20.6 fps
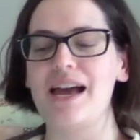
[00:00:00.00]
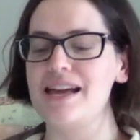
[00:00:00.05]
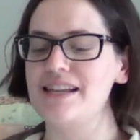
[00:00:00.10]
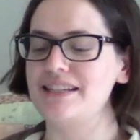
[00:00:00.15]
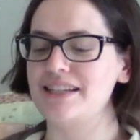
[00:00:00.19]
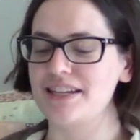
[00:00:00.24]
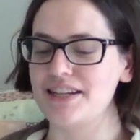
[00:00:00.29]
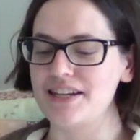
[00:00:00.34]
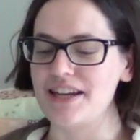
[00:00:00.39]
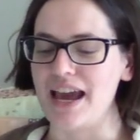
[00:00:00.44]

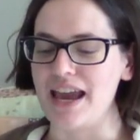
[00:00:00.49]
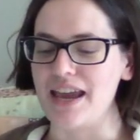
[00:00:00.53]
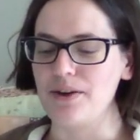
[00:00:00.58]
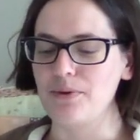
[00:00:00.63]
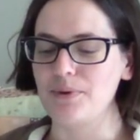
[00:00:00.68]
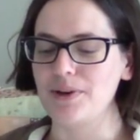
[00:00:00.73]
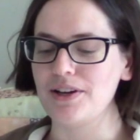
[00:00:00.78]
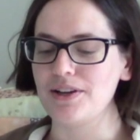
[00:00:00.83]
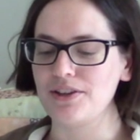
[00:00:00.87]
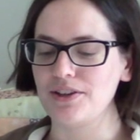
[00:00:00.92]
Tonight
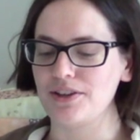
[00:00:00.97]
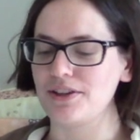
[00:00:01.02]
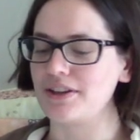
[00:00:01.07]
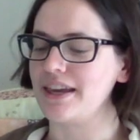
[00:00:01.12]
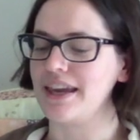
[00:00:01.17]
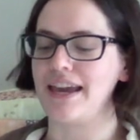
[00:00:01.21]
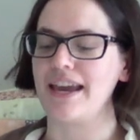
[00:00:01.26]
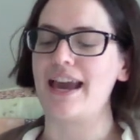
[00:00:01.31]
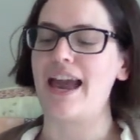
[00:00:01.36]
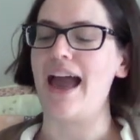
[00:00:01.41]
we are
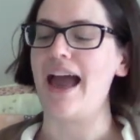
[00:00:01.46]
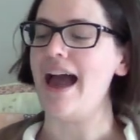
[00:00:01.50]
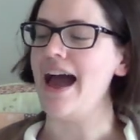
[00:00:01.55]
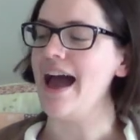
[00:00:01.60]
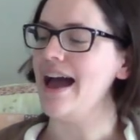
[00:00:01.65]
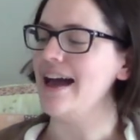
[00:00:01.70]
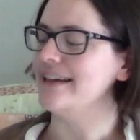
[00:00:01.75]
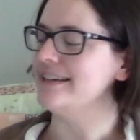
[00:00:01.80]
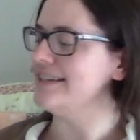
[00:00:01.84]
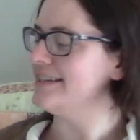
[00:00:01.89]
looking
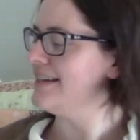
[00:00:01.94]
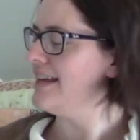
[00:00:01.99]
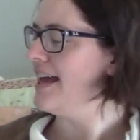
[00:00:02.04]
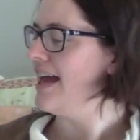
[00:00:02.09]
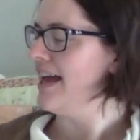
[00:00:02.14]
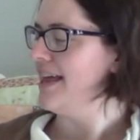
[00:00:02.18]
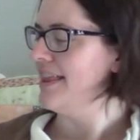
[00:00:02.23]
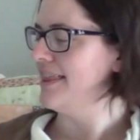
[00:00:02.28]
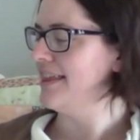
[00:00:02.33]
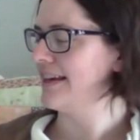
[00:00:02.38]
at
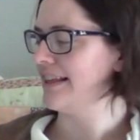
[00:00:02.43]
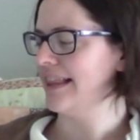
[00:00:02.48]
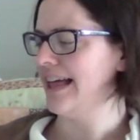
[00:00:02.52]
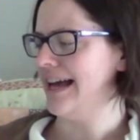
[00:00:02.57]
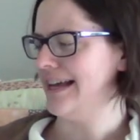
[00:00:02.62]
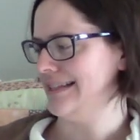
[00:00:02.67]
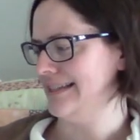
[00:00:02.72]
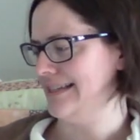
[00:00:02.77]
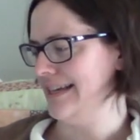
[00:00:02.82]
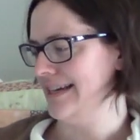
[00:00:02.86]
the
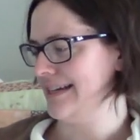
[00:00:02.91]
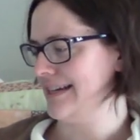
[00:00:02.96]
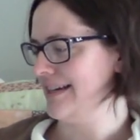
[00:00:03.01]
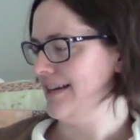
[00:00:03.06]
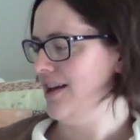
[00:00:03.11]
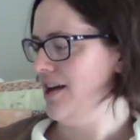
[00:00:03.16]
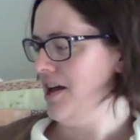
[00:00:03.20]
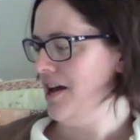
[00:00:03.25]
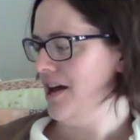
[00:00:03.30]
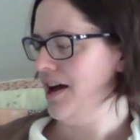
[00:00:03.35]
classic
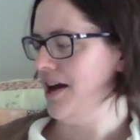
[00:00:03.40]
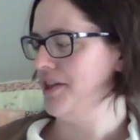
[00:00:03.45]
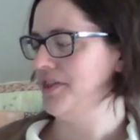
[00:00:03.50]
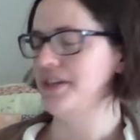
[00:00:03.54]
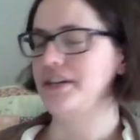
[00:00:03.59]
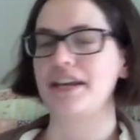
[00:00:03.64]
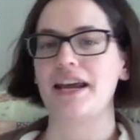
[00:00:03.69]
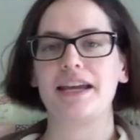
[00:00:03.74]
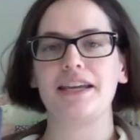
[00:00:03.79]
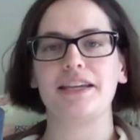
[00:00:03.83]
On the
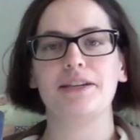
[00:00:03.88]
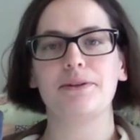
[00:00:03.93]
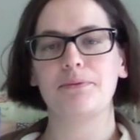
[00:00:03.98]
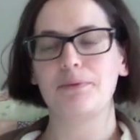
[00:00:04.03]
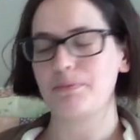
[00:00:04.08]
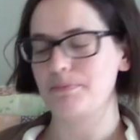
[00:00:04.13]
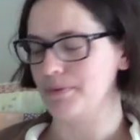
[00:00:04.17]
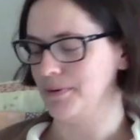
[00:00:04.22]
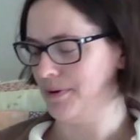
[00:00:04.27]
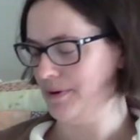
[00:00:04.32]
Night You
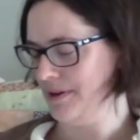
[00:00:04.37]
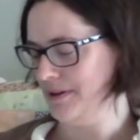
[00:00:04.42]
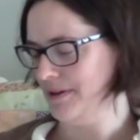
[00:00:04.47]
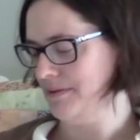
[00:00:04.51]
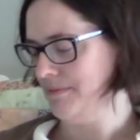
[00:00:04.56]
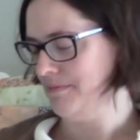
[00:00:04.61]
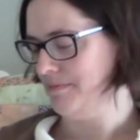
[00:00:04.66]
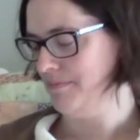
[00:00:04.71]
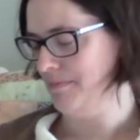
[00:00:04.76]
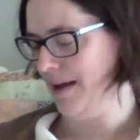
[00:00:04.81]
Were
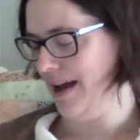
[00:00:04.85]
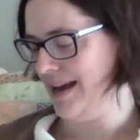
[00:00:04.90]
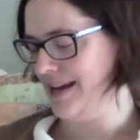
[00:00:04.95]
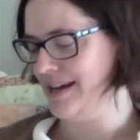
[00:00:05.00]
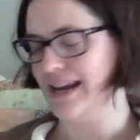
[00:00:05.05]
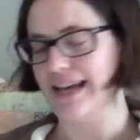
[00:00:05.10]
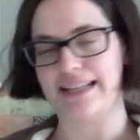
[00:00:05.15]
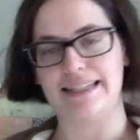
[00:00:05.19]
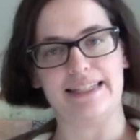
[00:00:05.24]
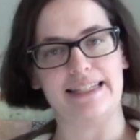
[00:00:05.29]
Born by
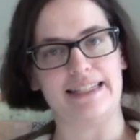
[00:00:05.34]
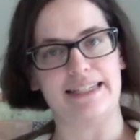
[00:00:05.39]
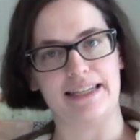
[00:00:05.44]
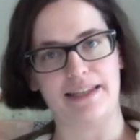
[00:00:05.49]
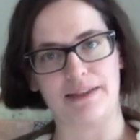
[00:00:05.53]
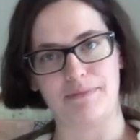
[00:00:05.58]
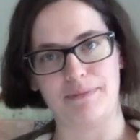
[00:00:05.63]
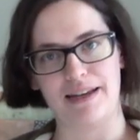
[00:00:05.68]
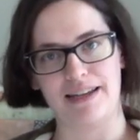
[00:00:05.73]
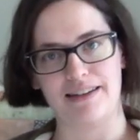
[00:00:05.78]
Nancy
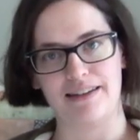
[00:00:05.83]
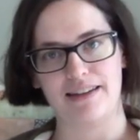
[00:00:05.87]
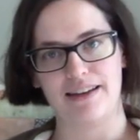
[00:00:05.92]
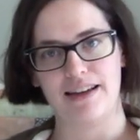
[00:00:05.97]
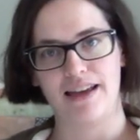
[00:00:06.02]
Tillman.